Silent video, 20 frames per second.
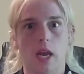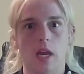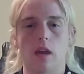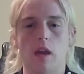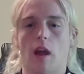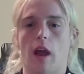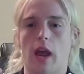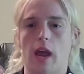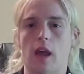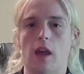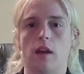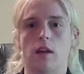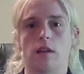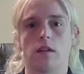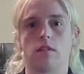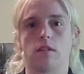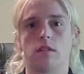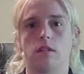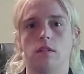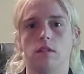
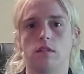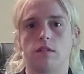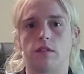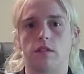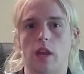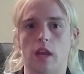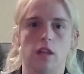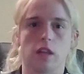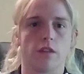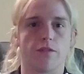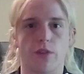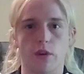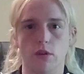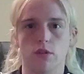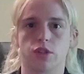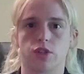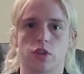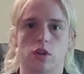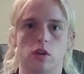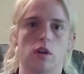and in the
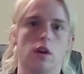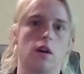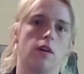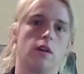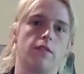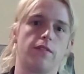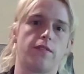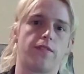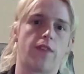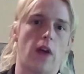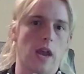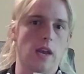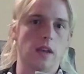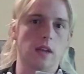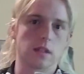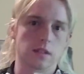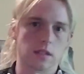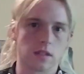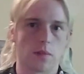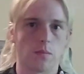future of
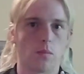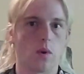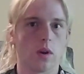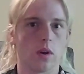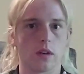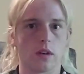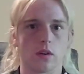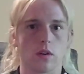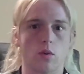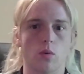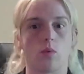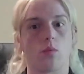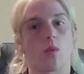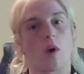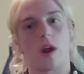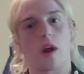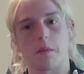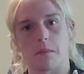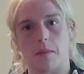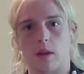finding someone who would
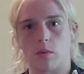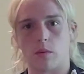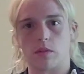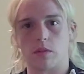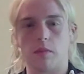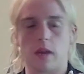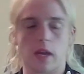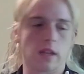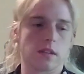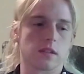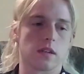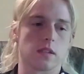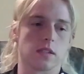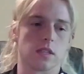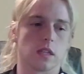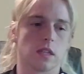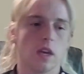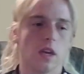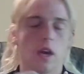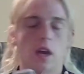want to be with me,
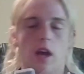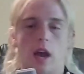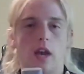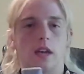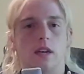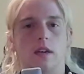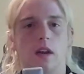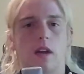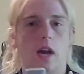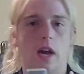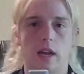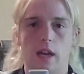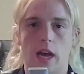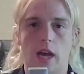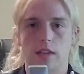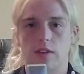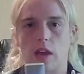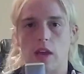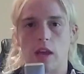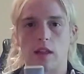and
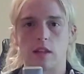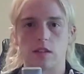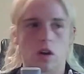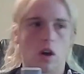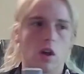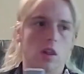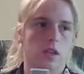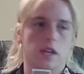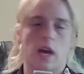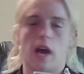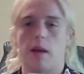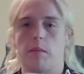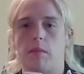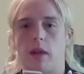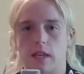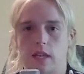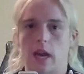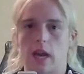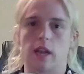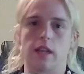I say this all the time,
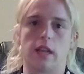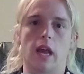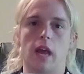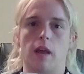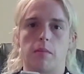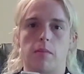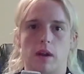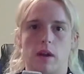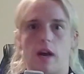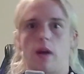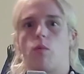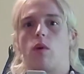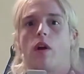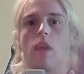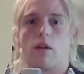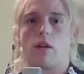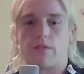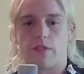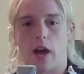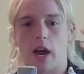day to day, but I want
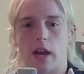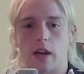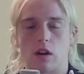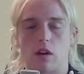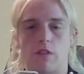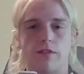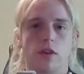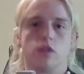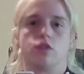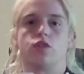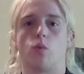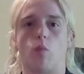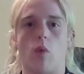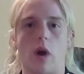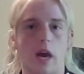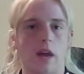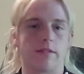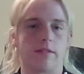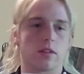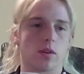to find a future
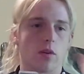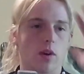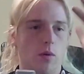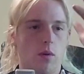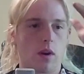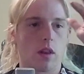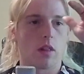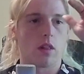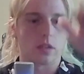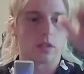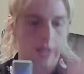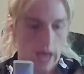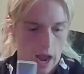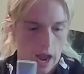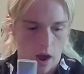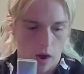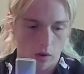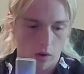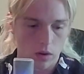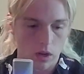wife. So I don't want to look
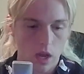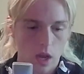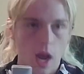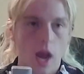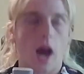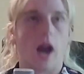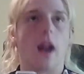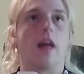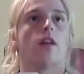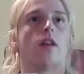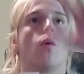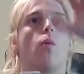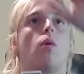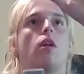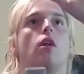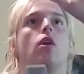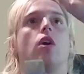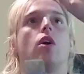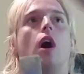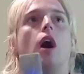down, and I don't
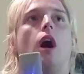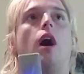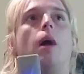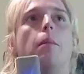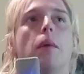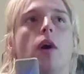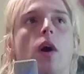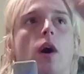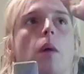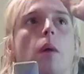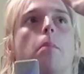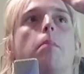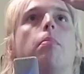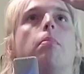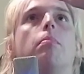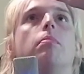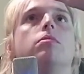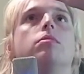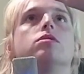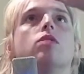want to look up.
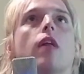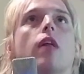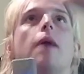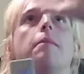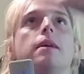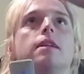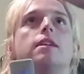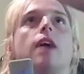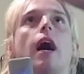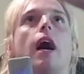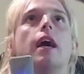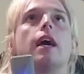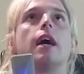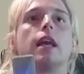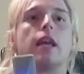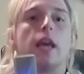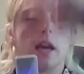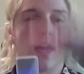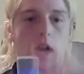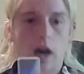So that means I got
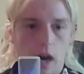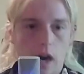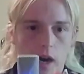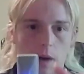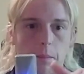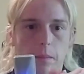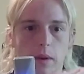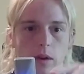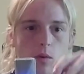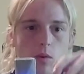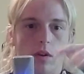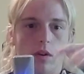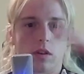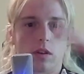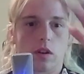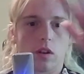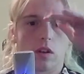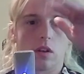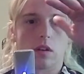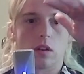to get up in order
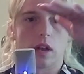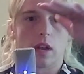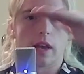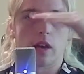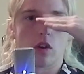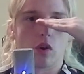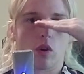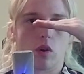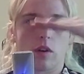to look